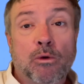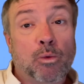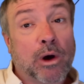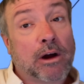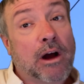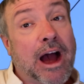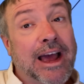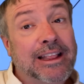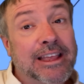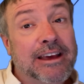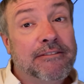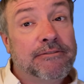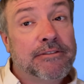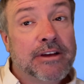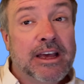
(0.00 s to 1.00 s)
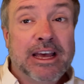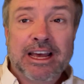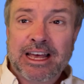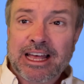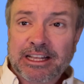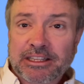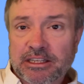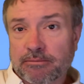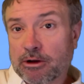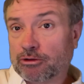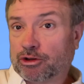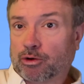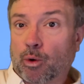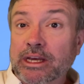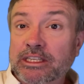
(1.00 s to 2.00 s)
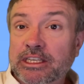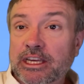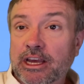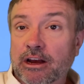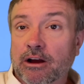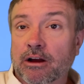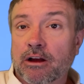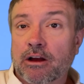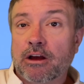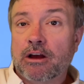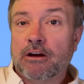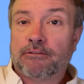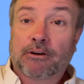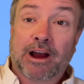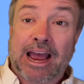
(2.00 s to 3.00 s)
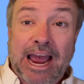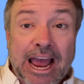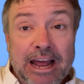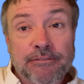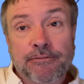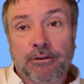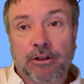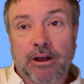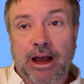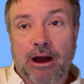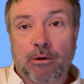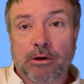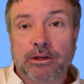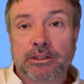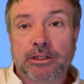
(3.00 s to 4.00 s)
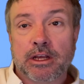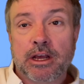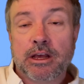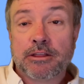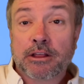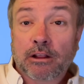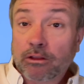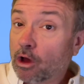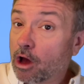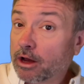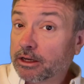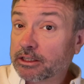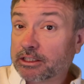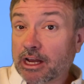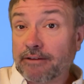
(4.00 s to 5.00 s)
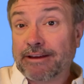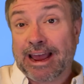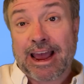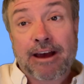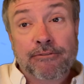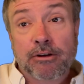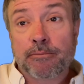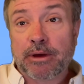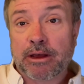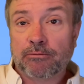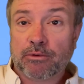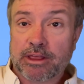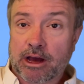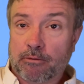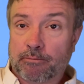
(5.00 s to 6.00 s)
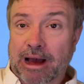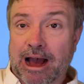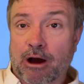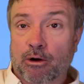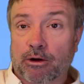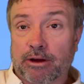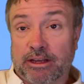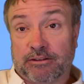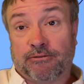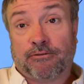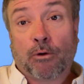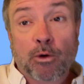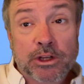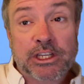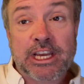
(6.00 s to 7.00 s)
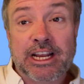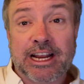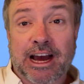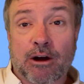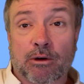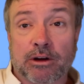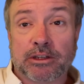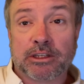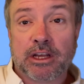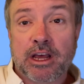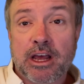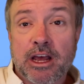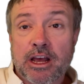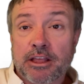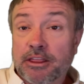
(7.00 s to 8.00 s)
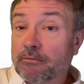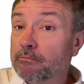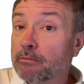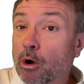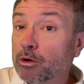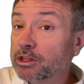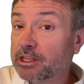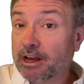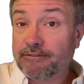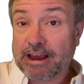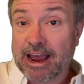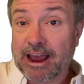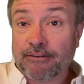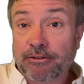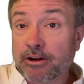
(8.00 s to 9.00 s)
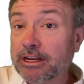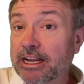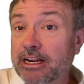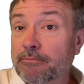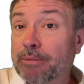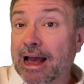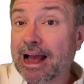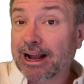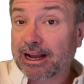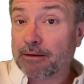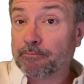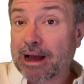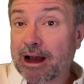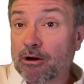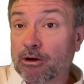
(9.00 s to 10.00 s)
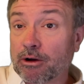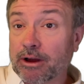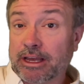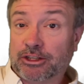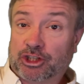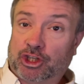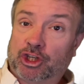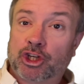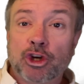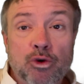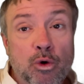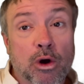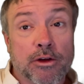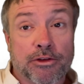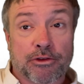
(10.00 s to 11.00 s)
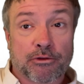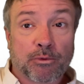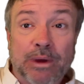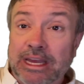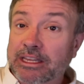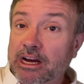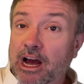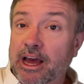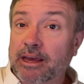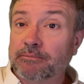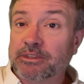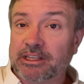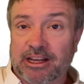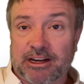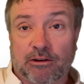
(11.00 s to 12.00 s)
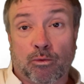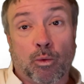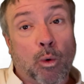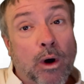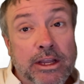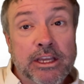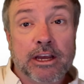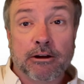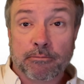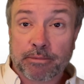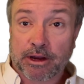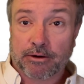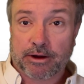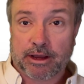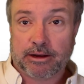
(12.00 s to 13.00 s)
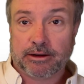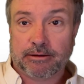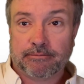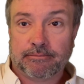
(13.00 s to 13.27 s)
Where I live, that's about twice a year for a handful of hours. The longest I've ever been without power is 14 hours. The most I've ever needed backup power is two or three times in a one year period.